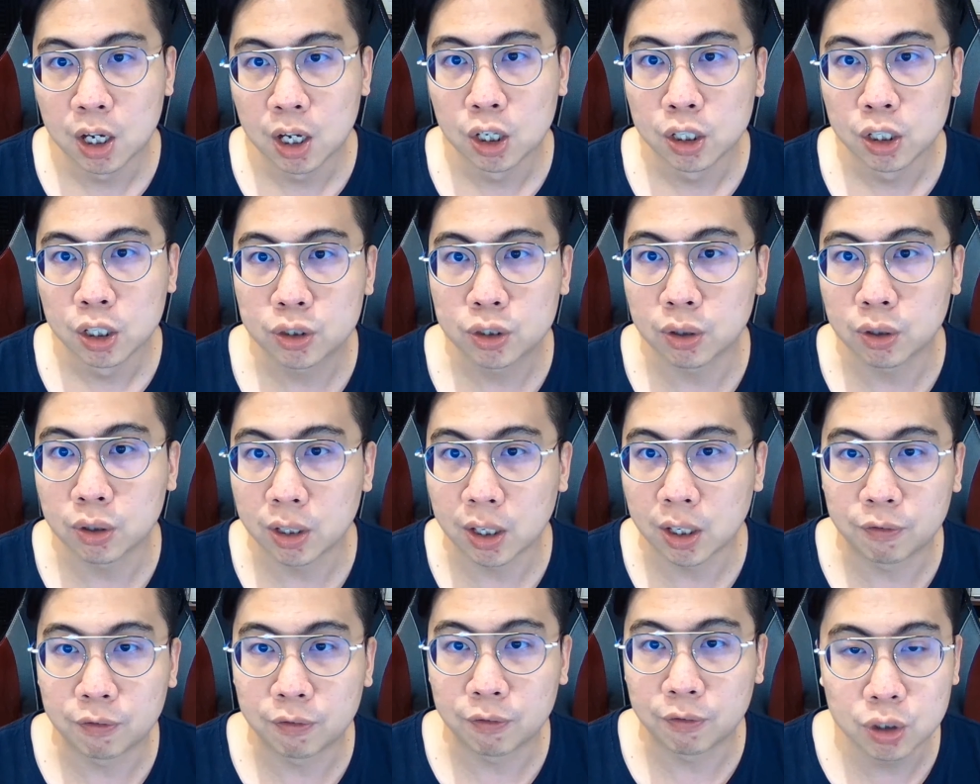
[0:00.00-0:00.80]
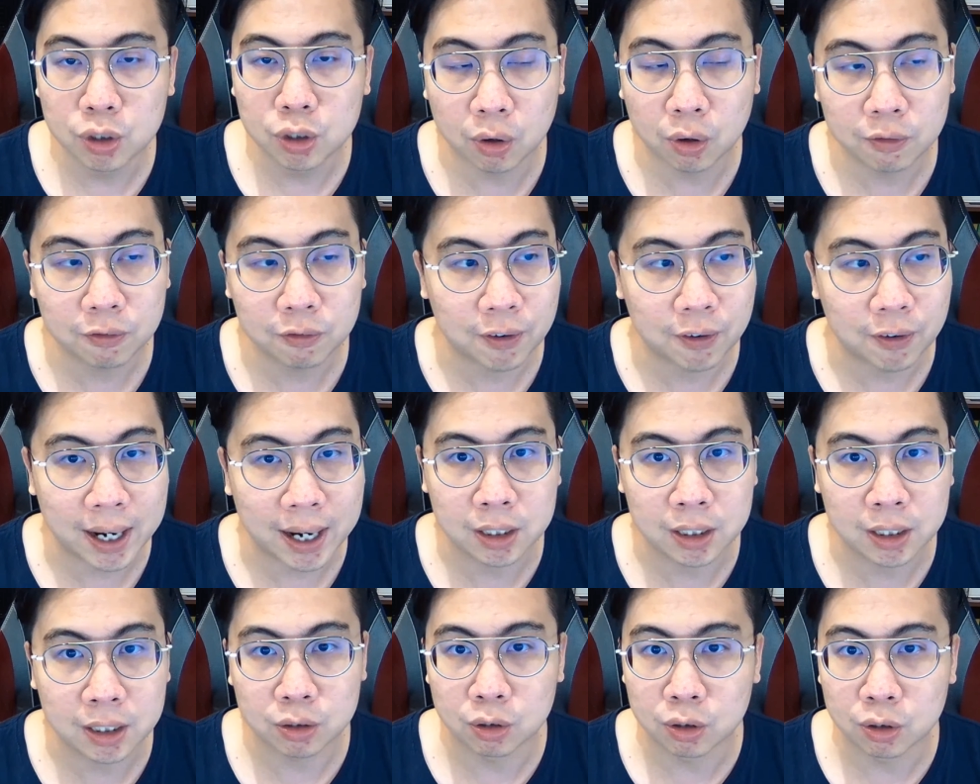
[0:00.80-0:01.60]
So if you don't find
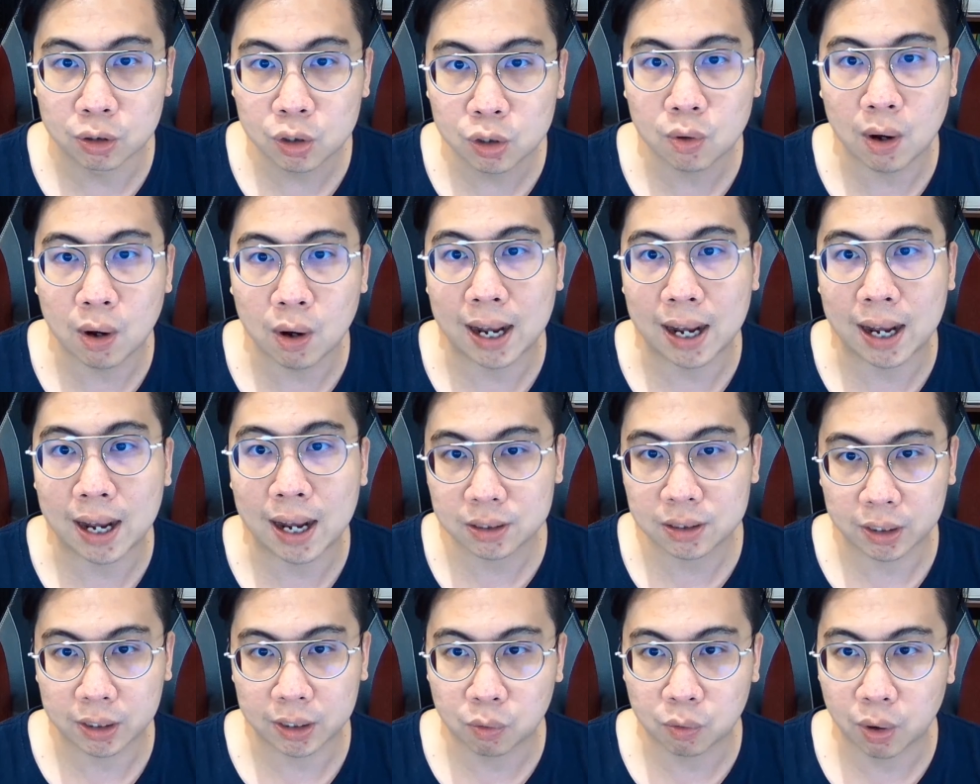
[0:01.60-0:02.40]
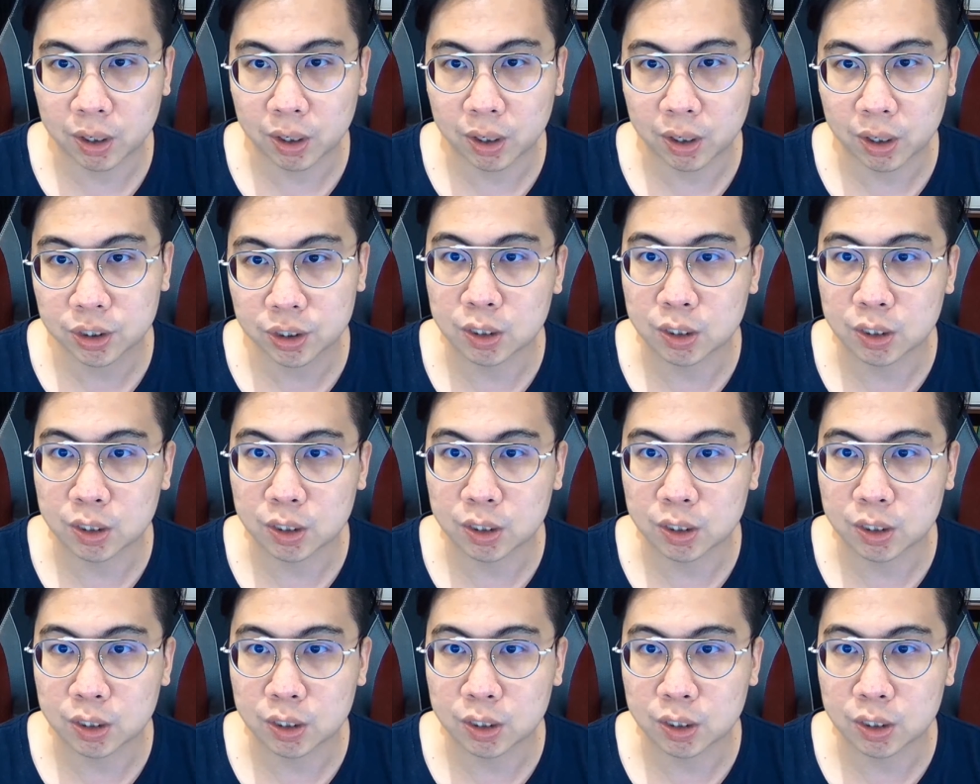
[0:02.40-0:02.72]
it, you need to ask the right question.